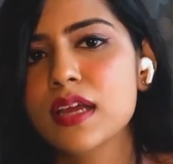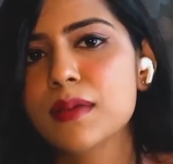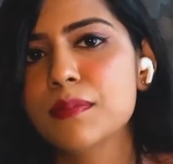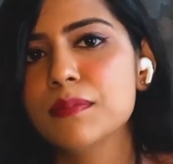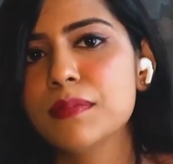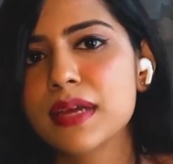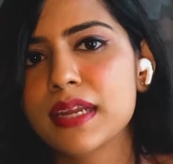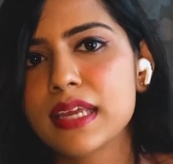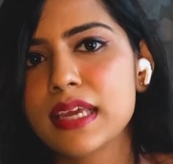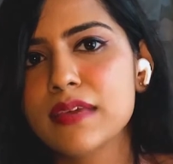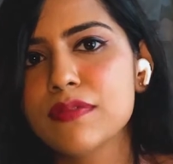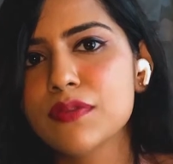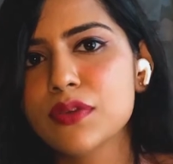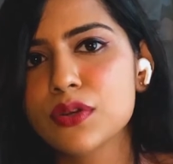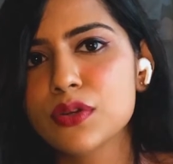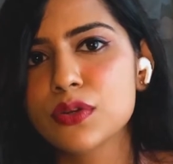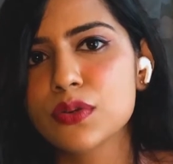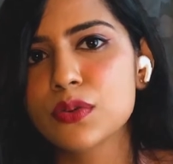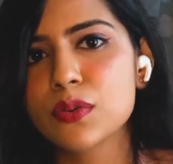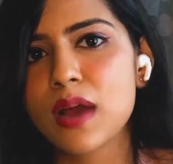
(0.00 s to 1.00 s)
But if
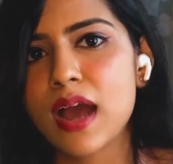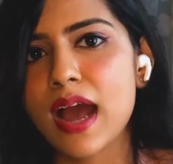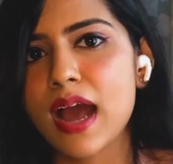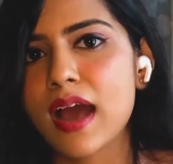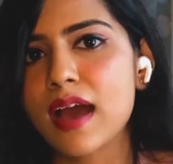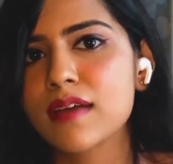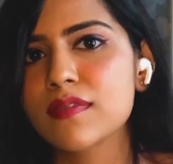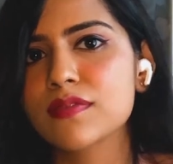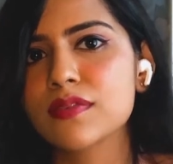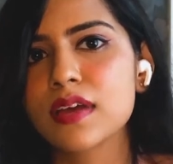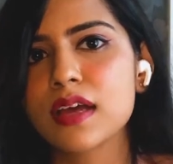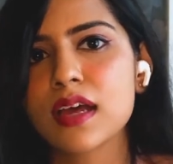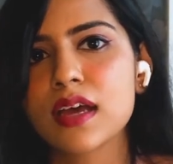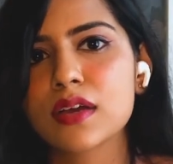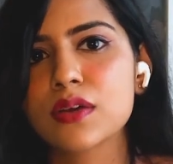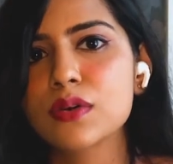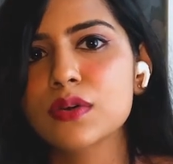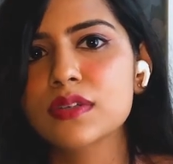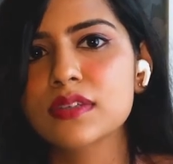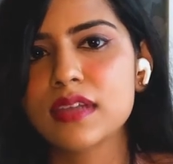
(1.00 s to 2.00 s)
you do have a
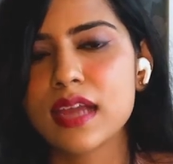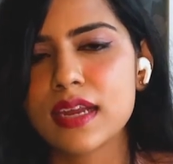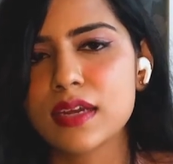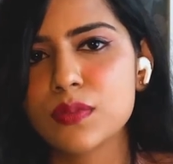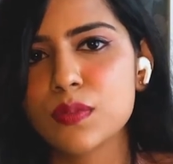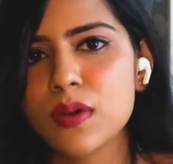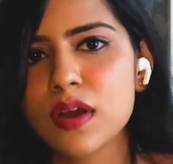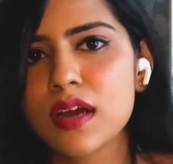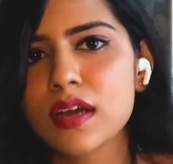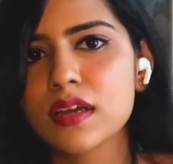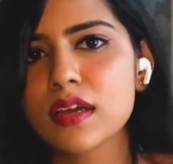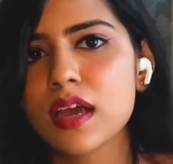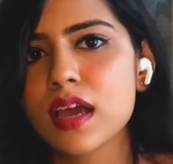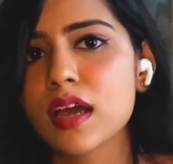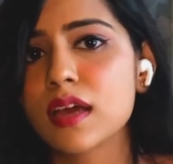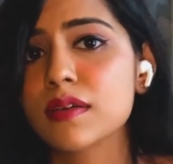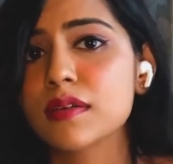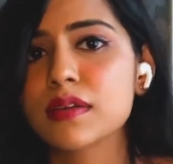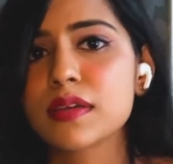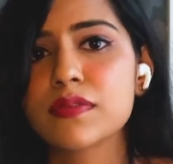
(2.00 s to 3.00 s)
good network,
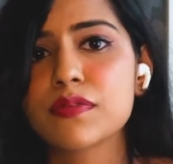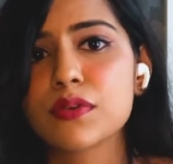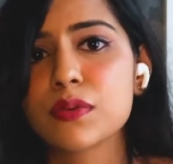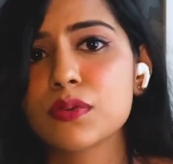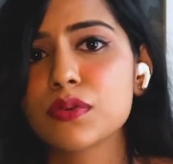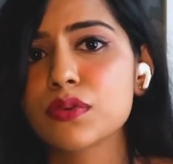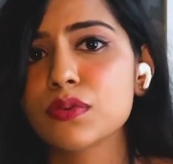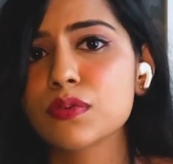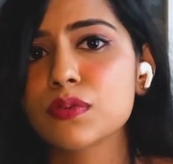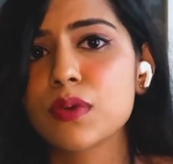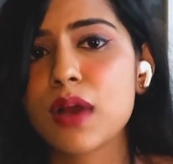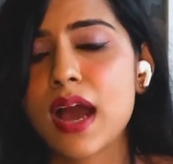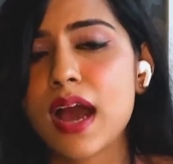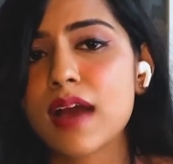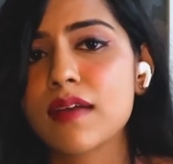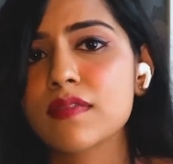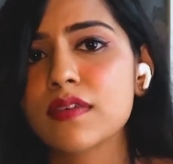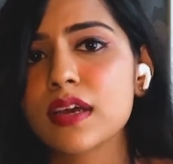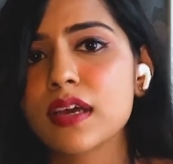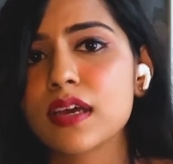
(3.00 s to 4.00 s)
if you do
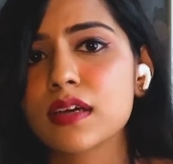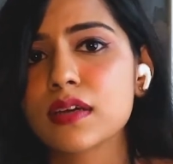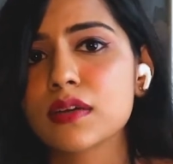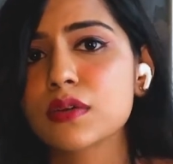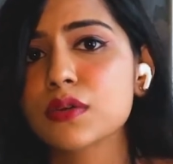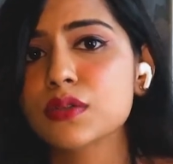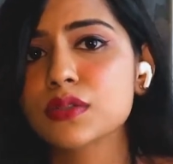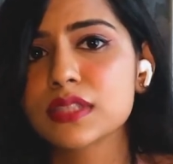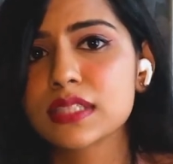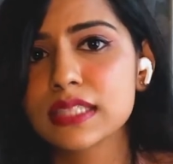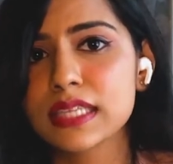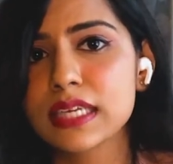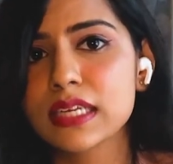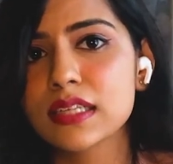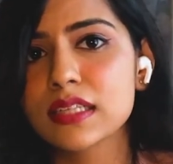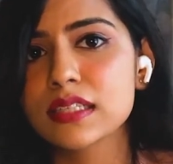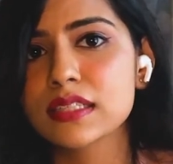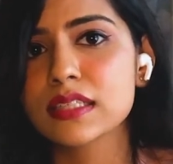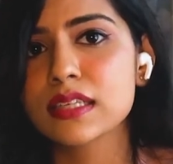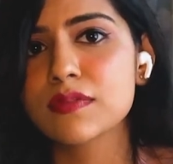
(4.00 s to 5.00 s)
have good
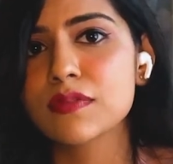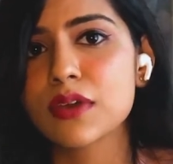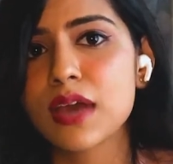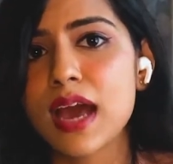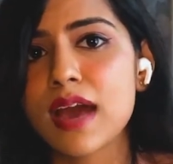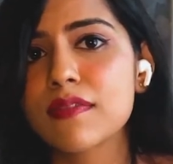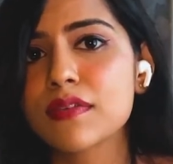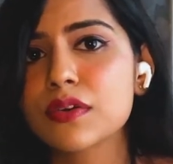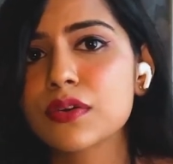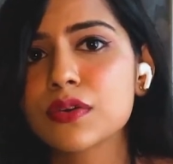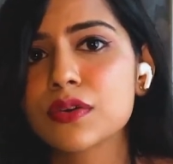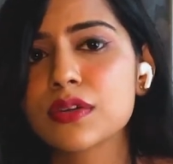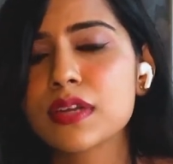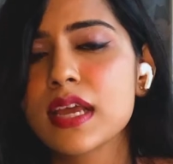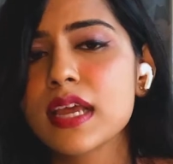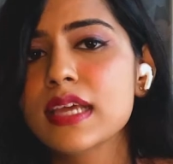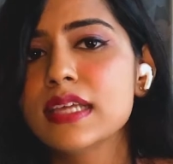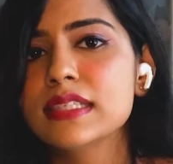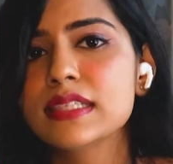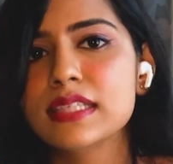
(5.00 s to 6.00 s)
skills, if you have a good
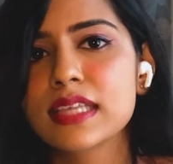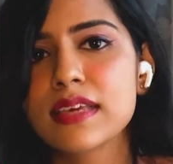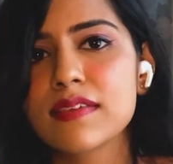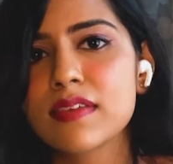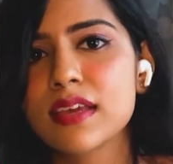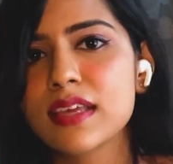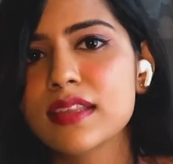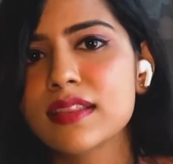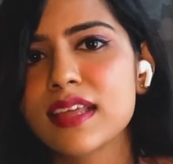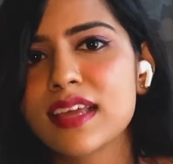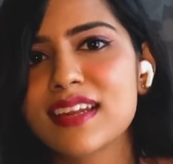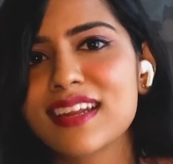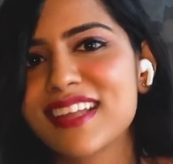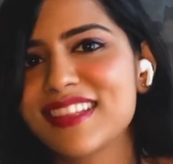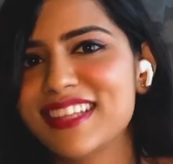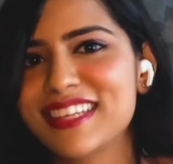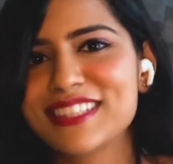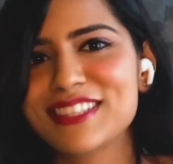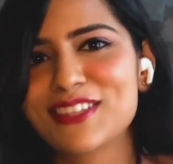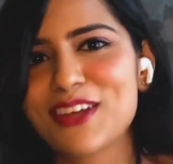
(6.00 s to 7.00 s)
CV, then
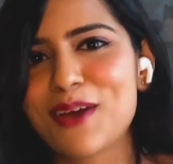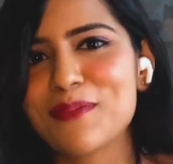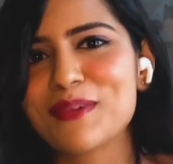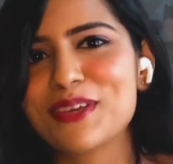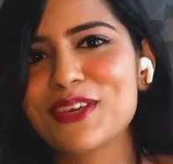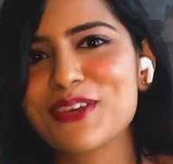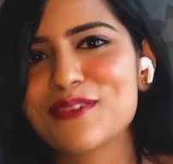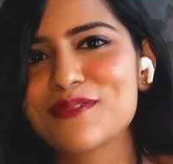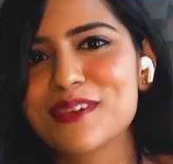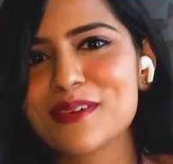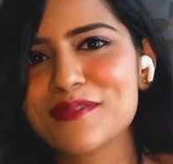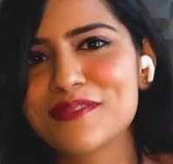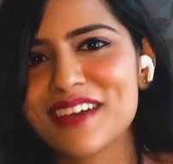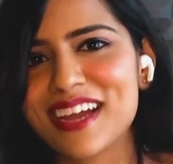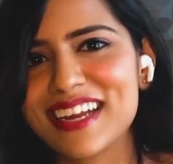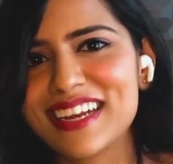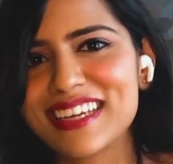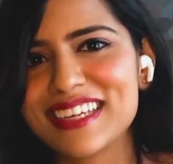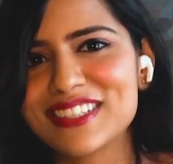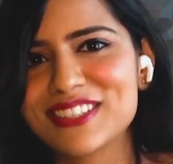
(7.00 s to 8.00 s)
nothing's stopping you from
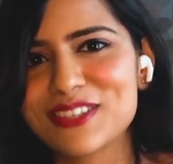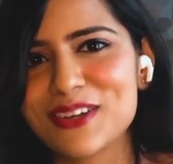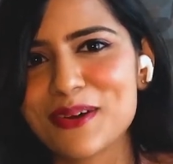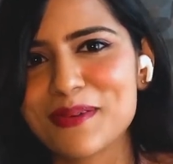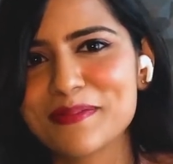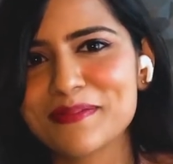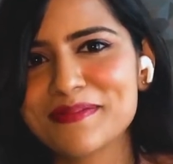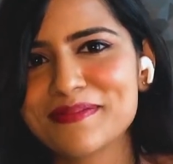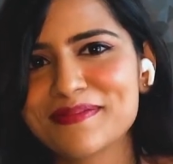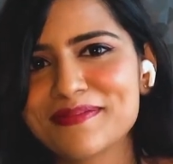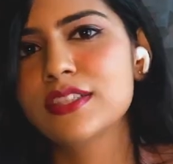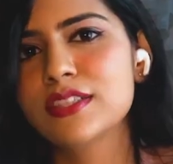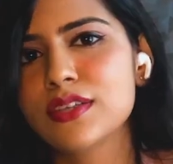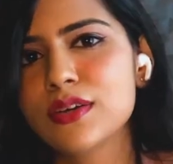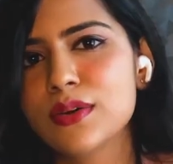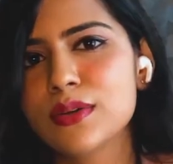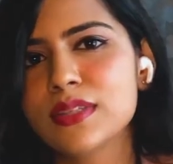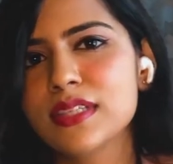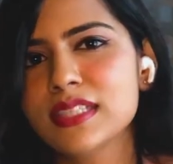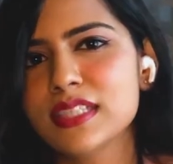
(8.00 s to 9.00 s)
finding a job.
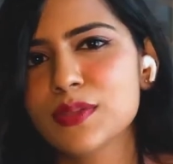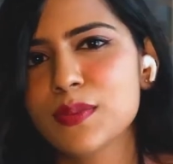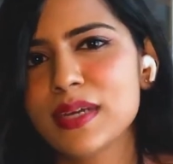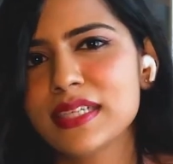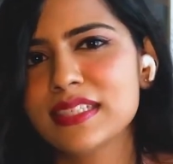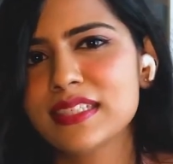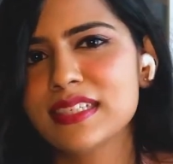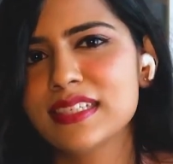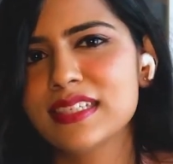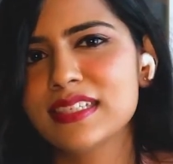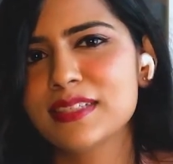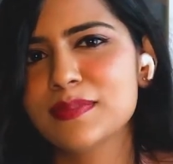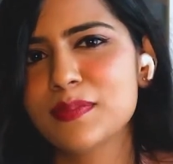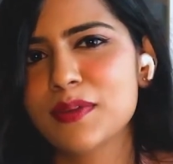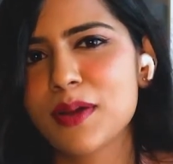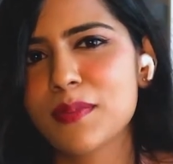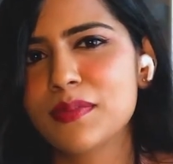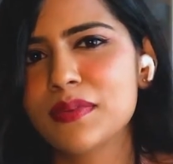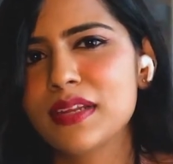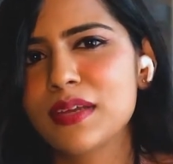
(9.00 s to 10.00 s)
So this question is
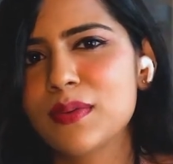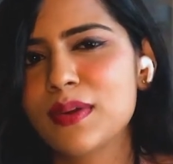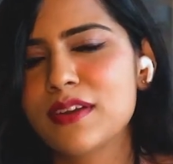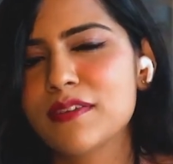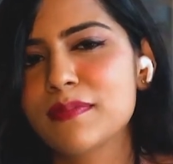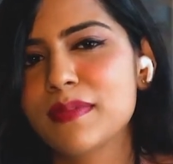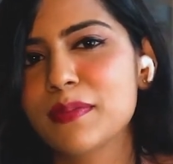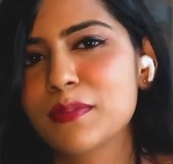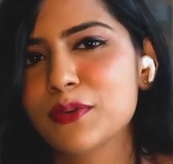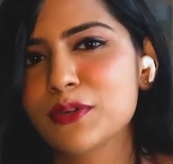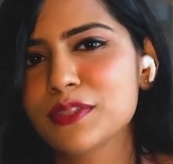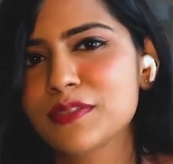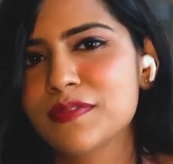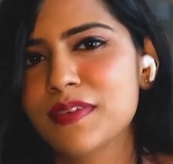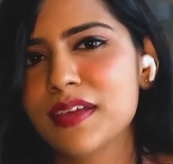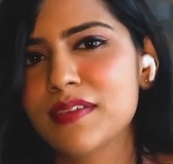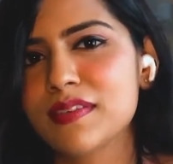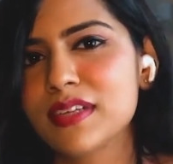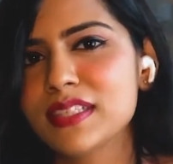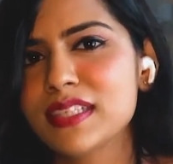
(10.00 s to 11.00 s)
probably one of my most
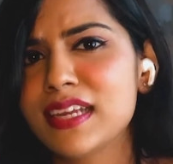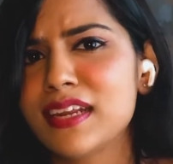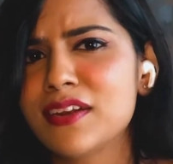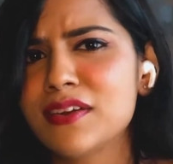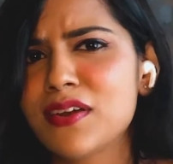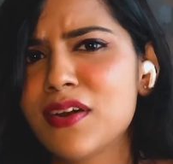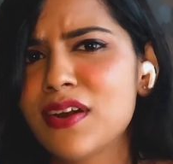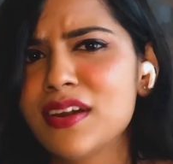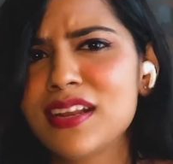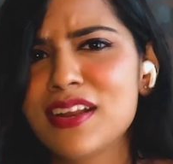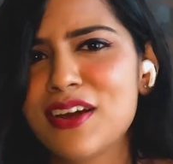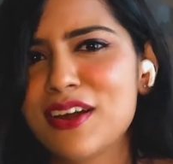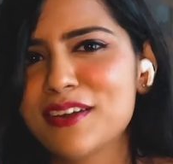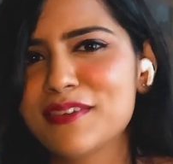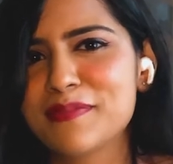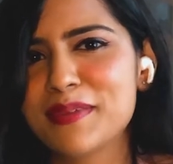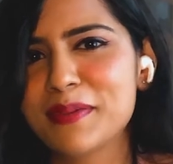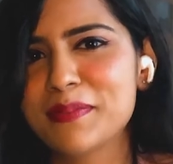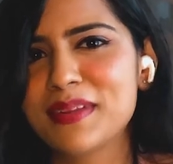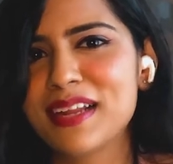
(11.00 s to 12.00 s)
favorites and not a lot
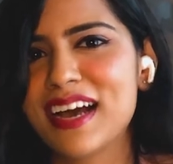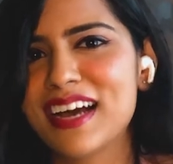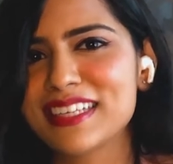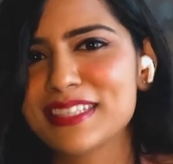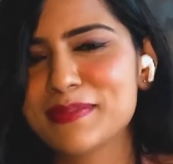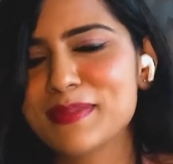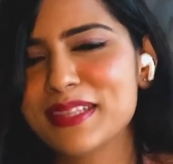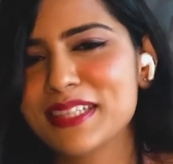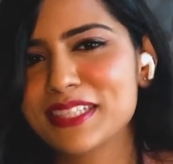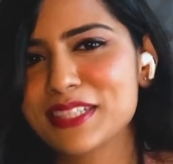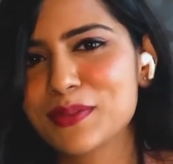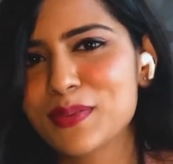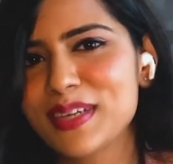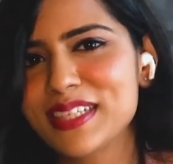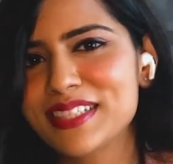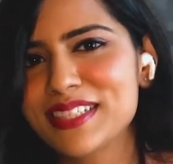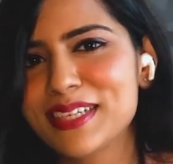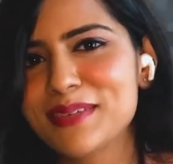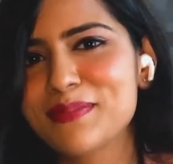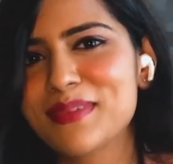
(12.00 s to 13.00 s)
of people ask me this
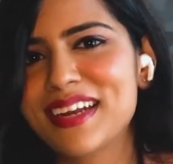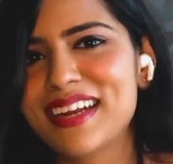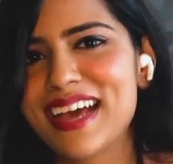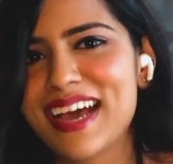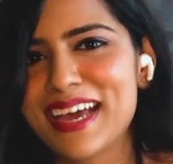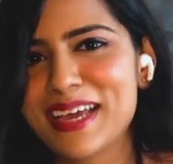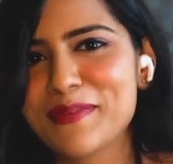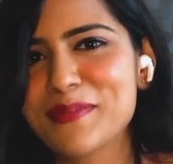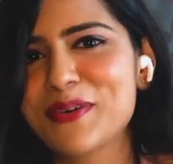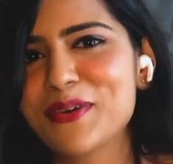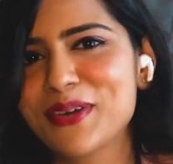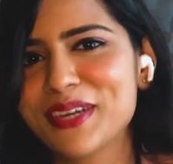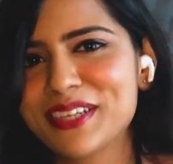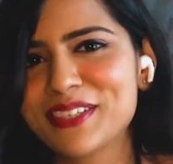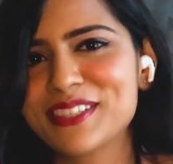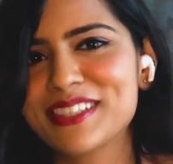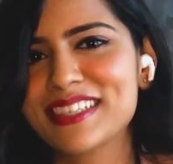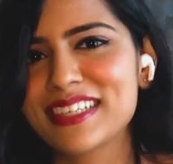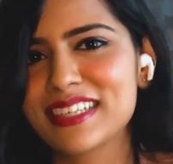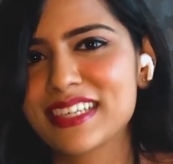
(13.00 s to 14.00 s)
question, but I'm going
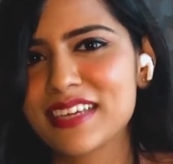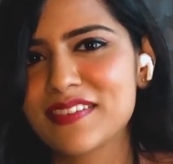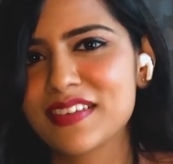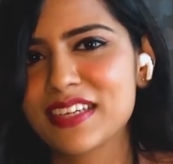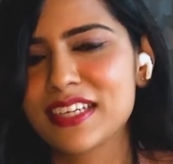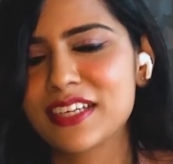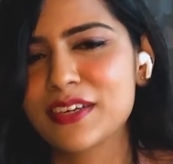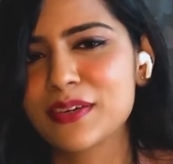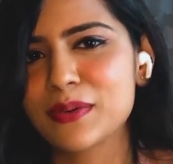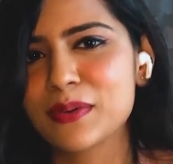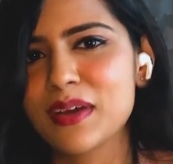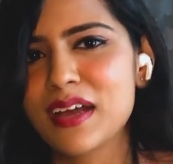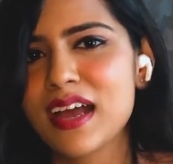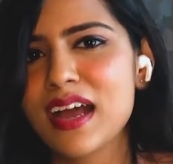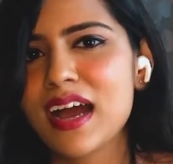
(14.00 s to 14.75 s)
to still give it to you.